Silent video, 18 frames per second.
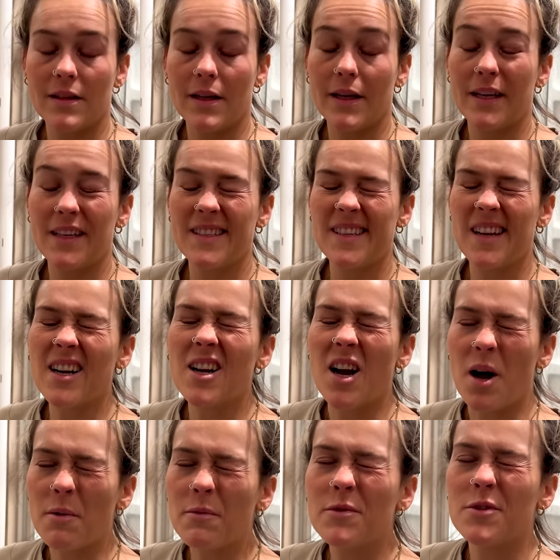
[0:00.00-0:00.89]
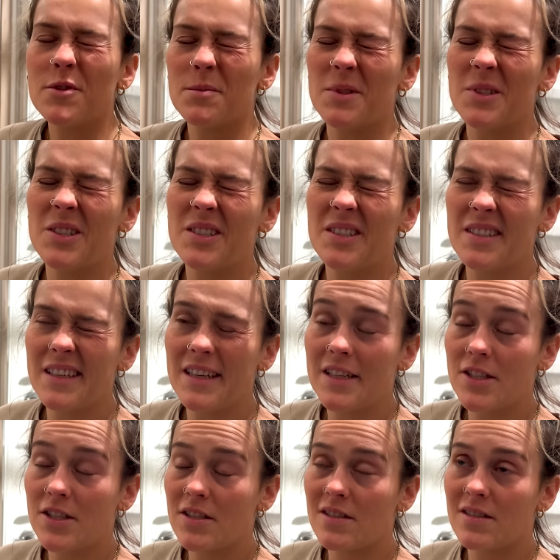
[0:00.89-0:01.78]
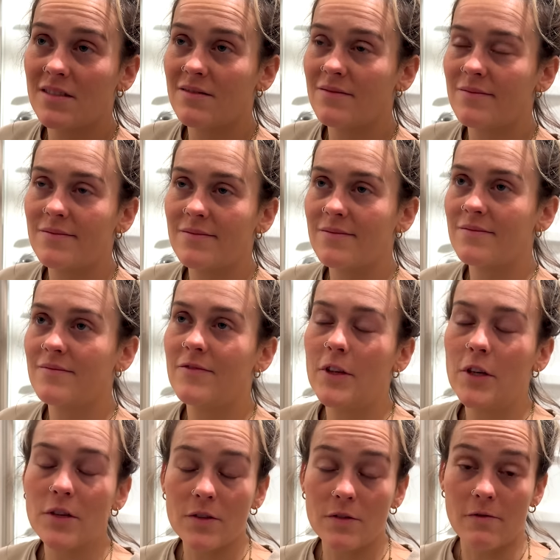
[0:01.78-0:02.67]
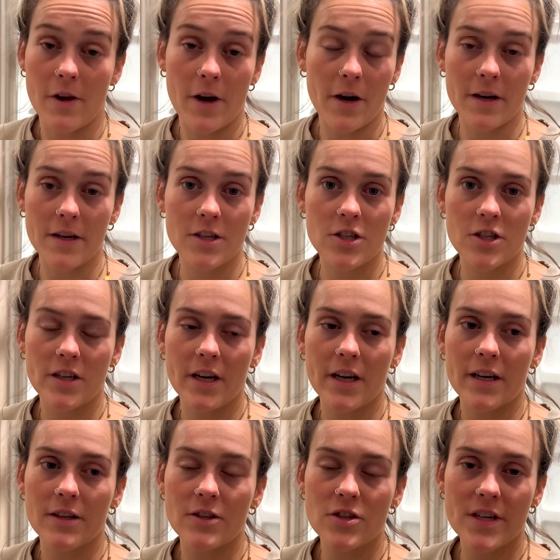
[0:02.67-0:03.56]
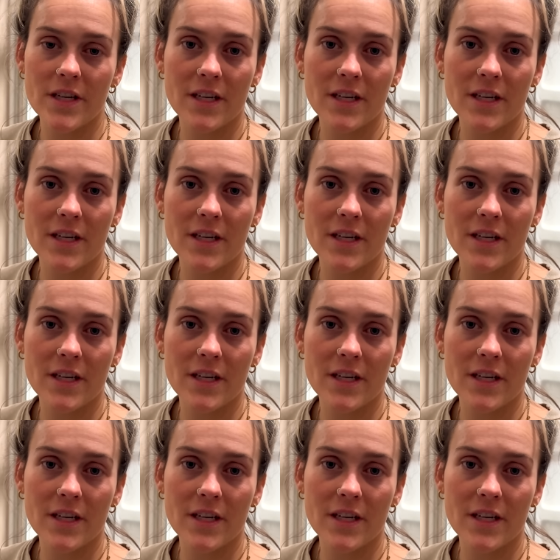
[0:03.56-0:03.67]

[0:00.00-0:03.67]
Like it's uncomfortable. It's feels very strange.